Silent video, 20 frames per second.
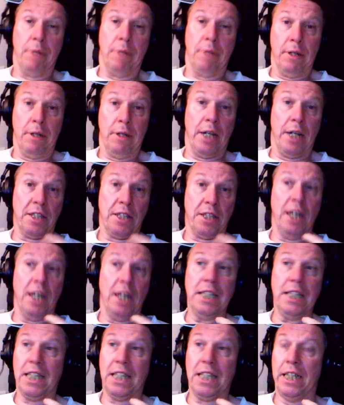as I
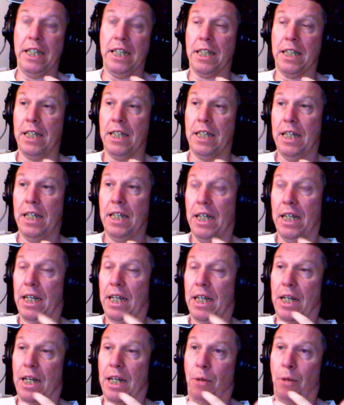see it,
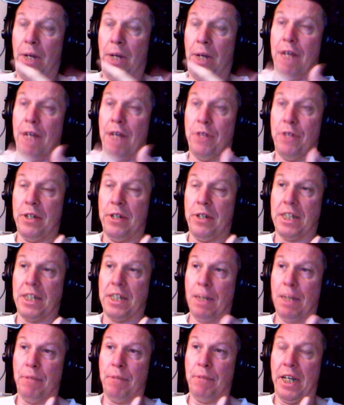whenever there is
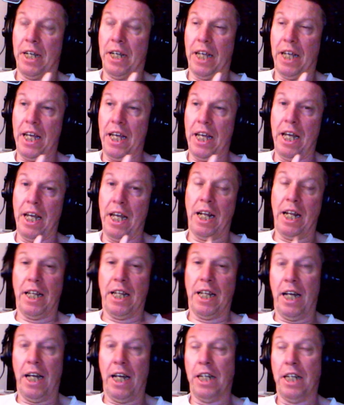something in,
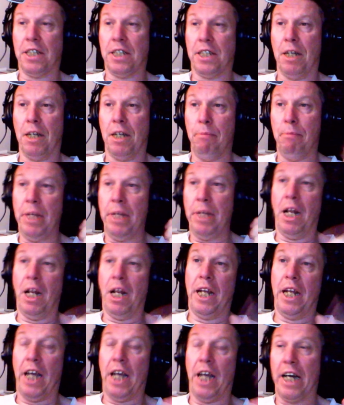then it's
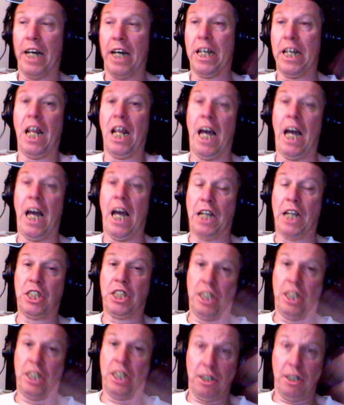immediately a clash.
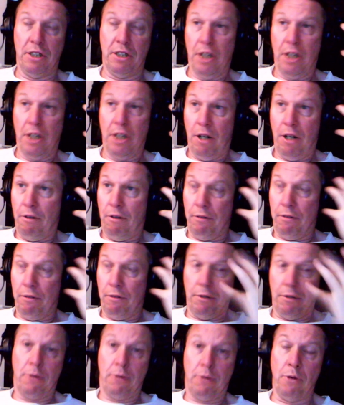
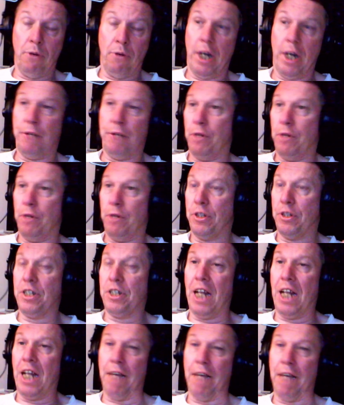Right versus
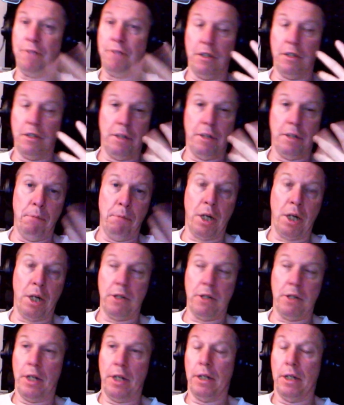left,
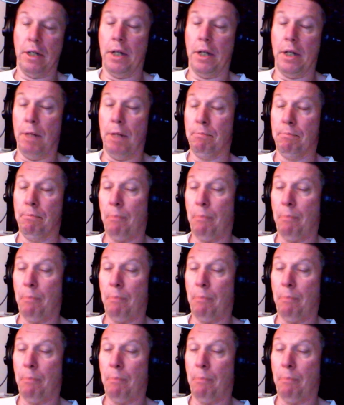Democrats